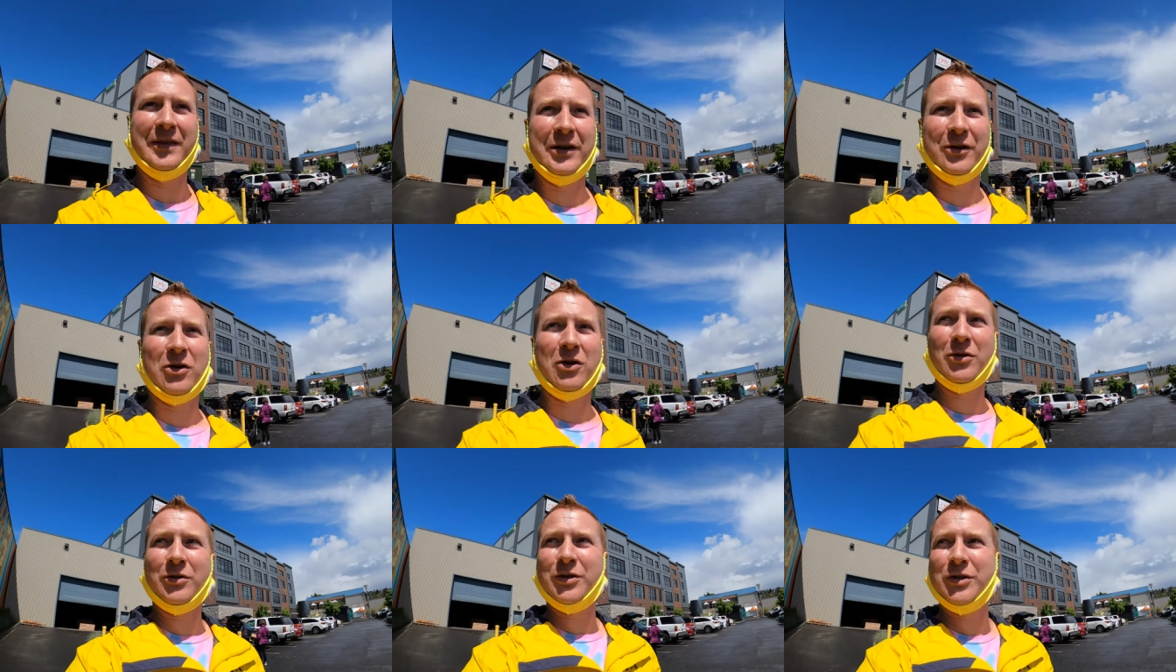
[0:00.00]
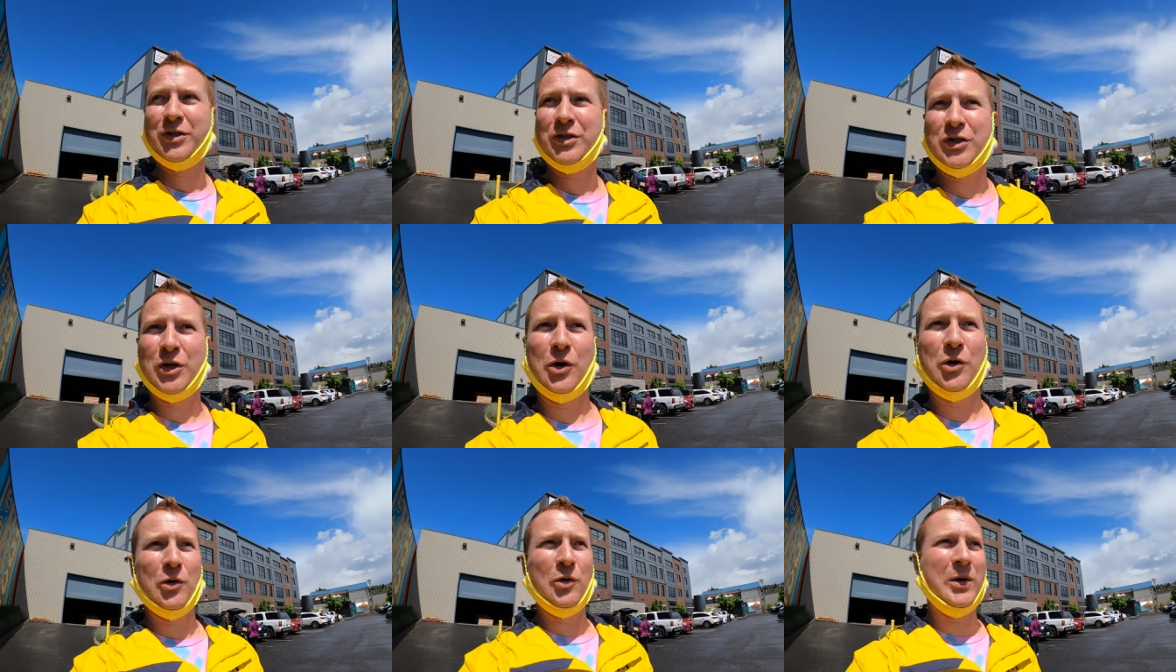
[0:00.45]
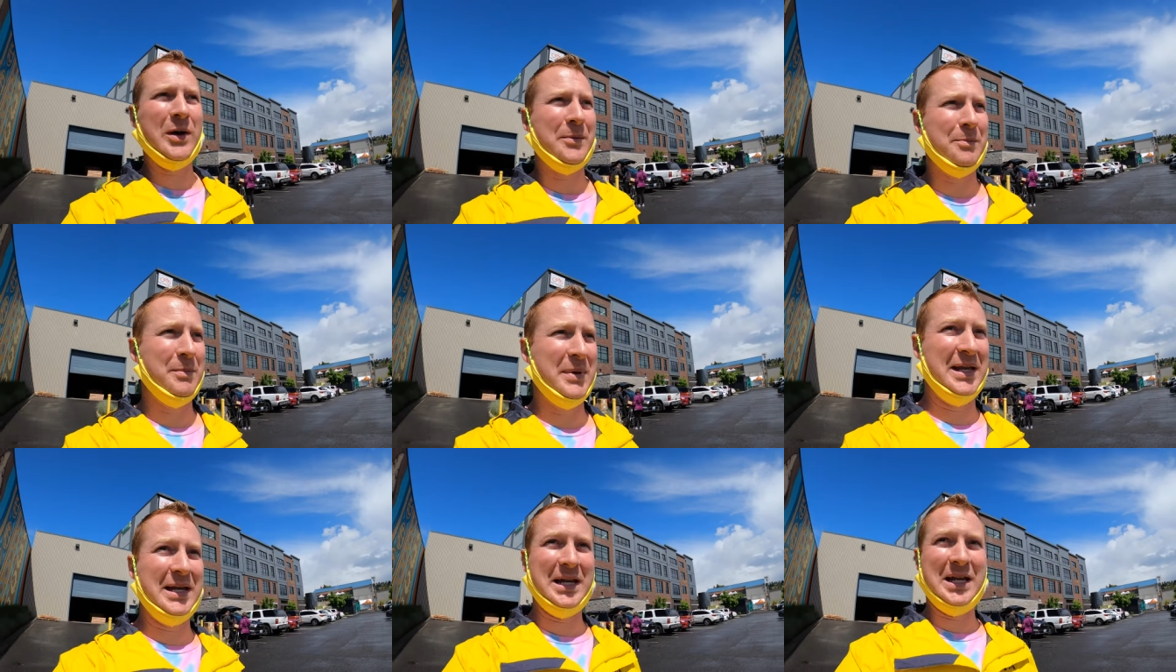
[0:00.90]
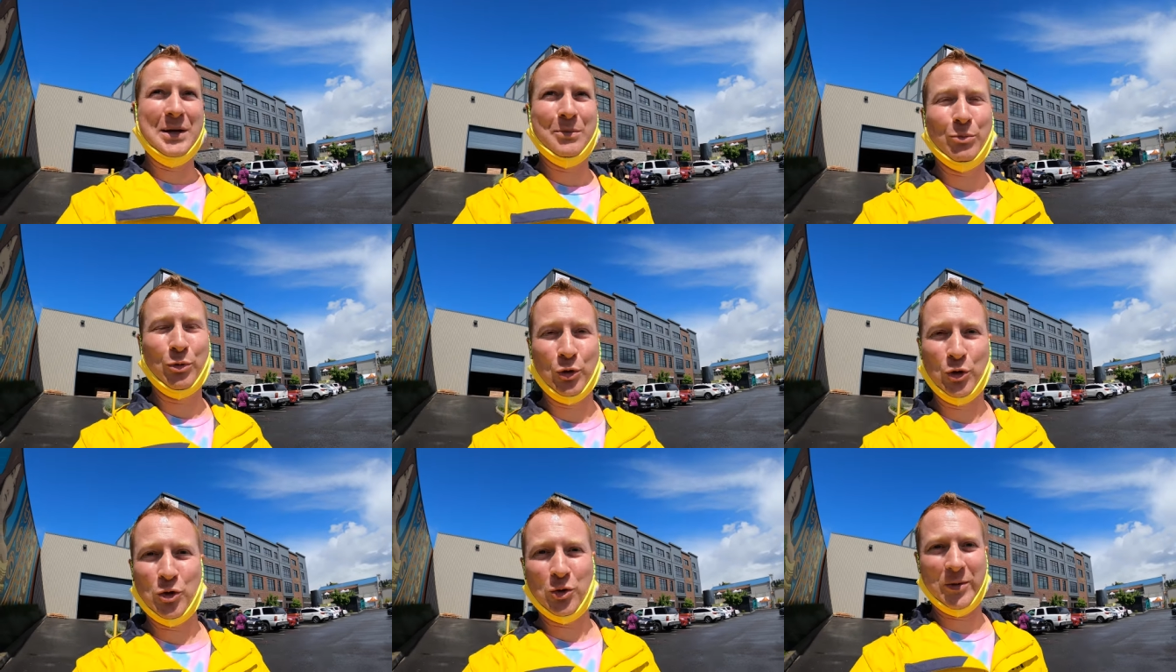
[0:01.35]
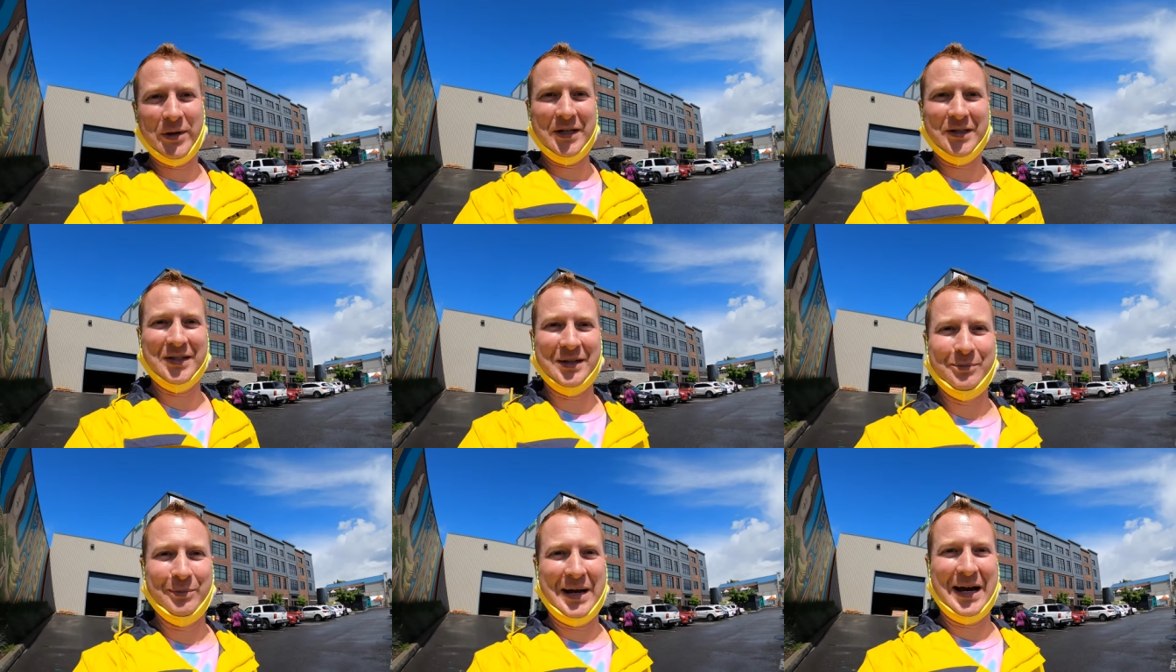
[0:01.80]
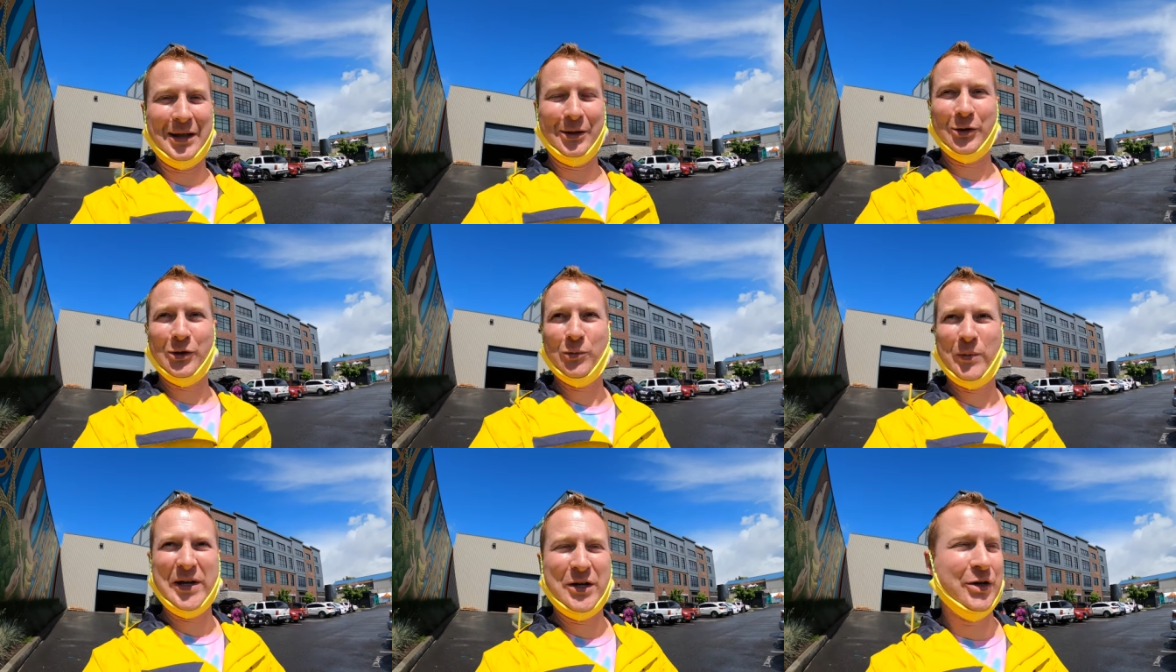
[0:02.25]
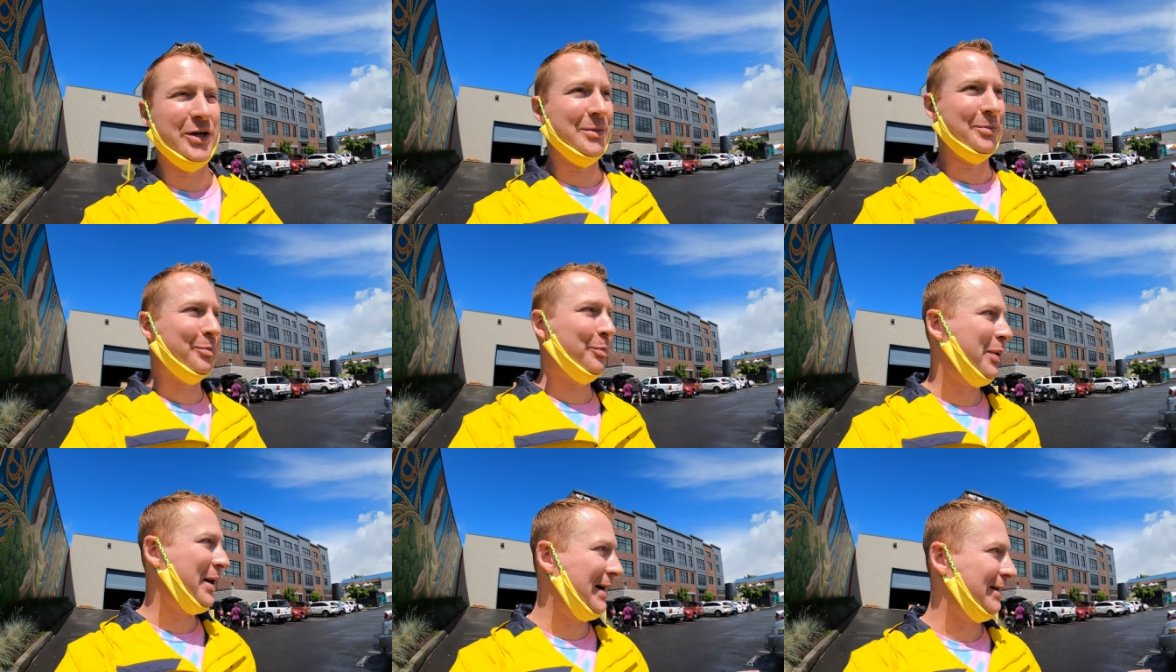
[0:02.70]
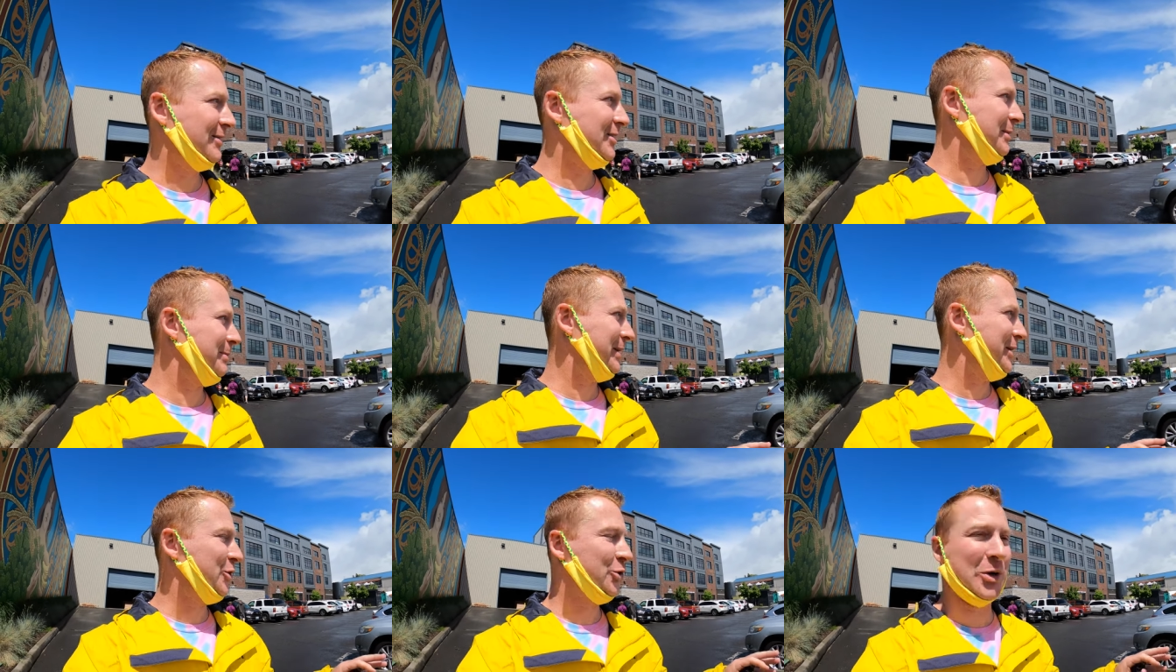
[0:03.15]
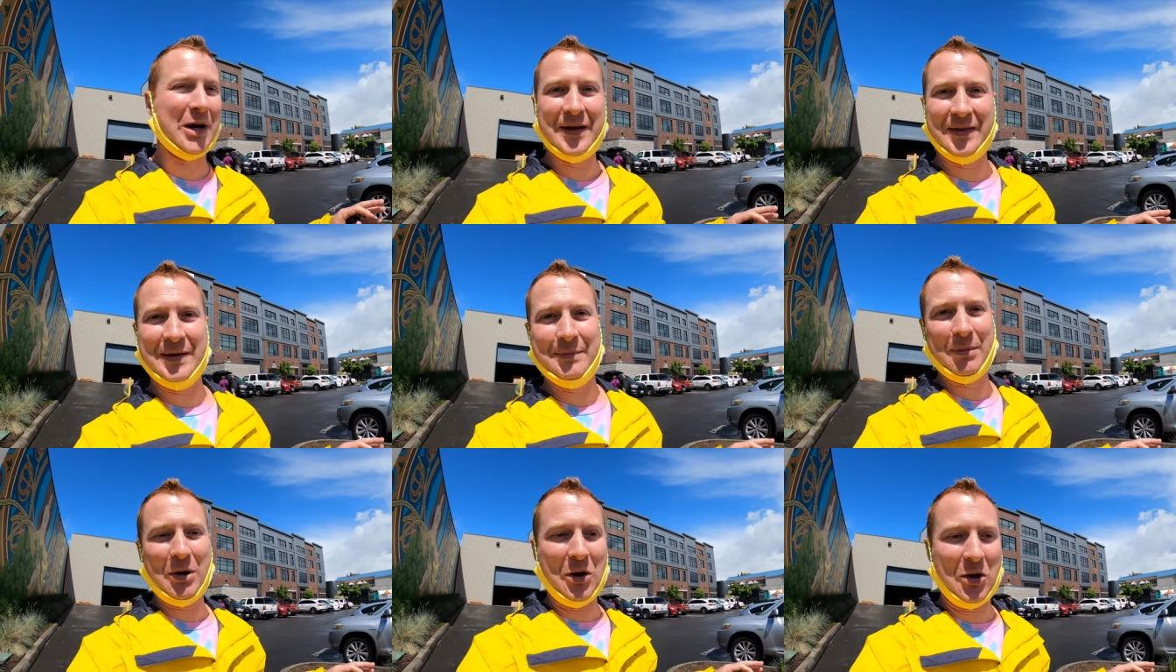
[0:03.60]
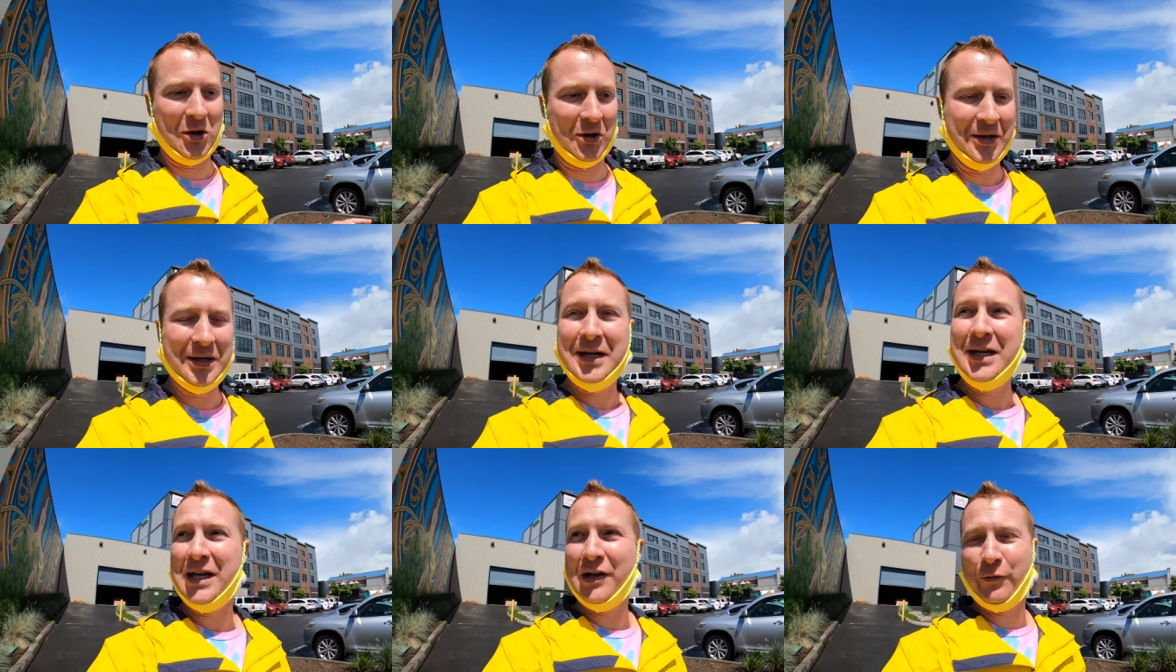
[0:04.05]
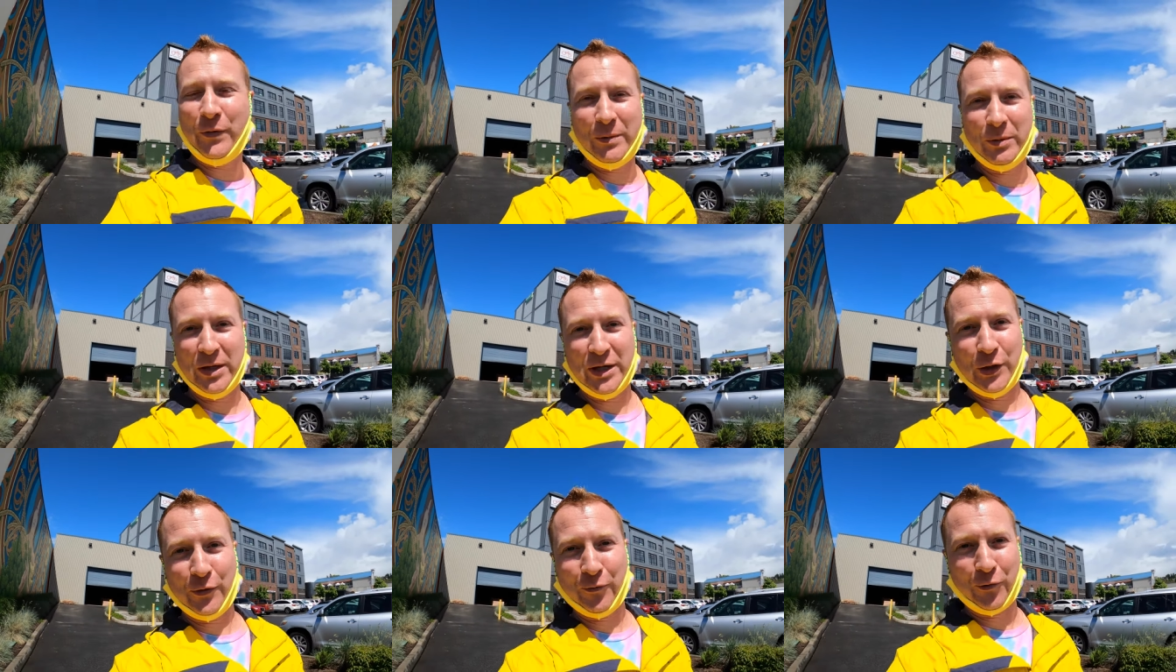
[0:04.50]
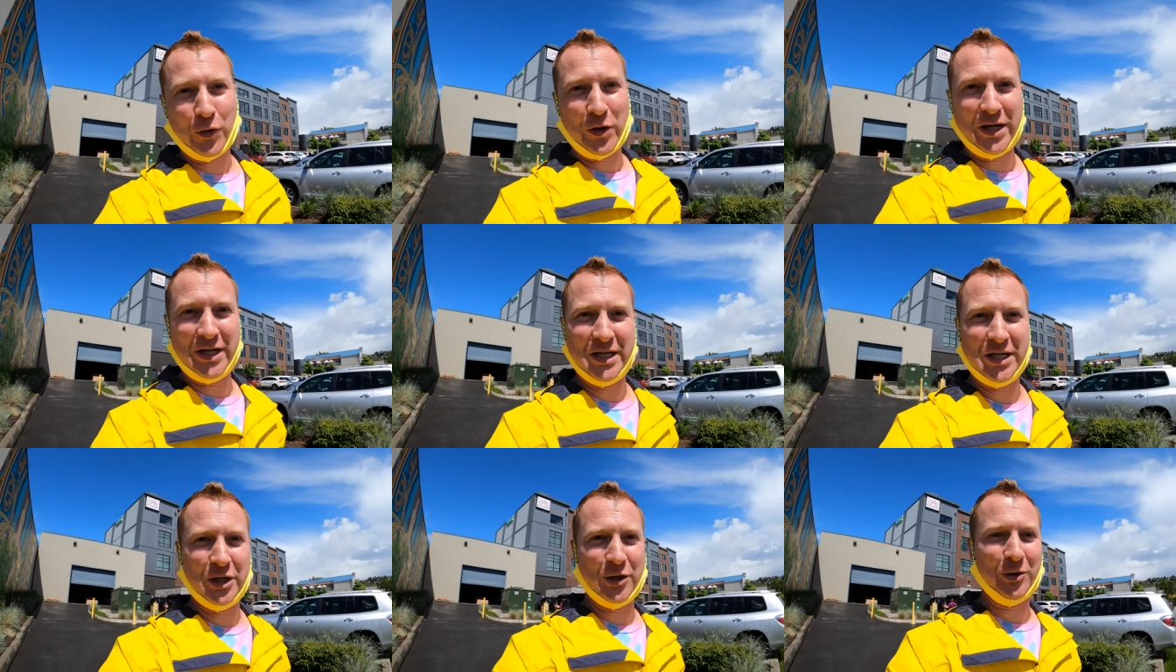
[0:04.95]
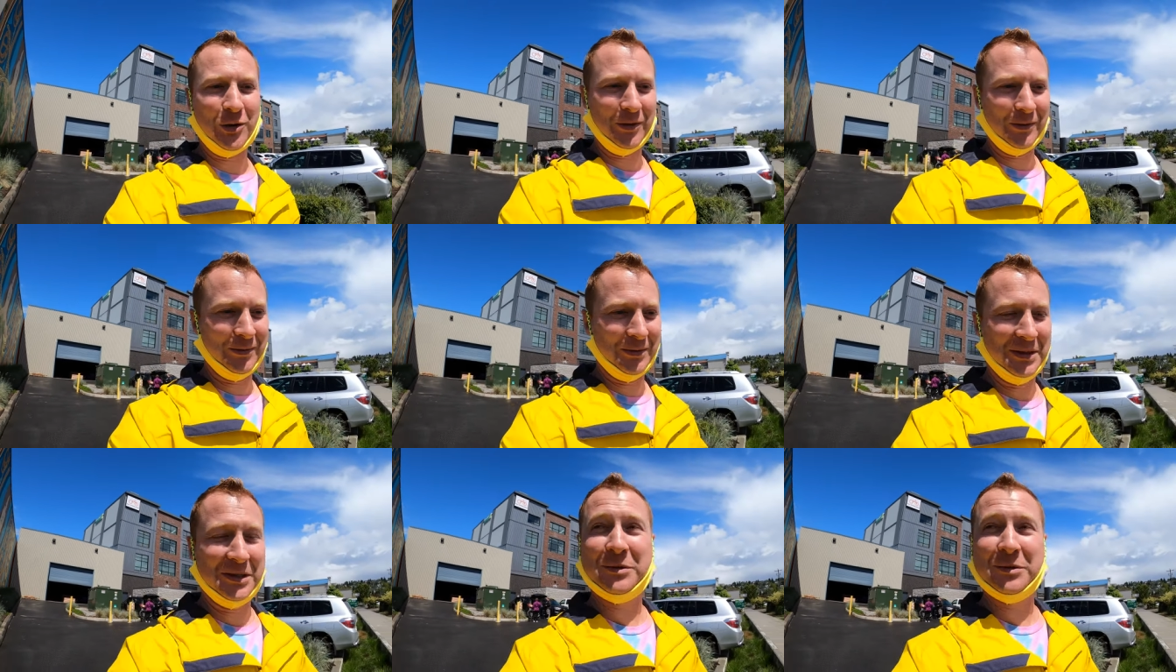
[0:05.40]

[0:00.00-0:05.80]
There are so many breweries in Ballard. We couldn't possibly try them all if we were here for a year.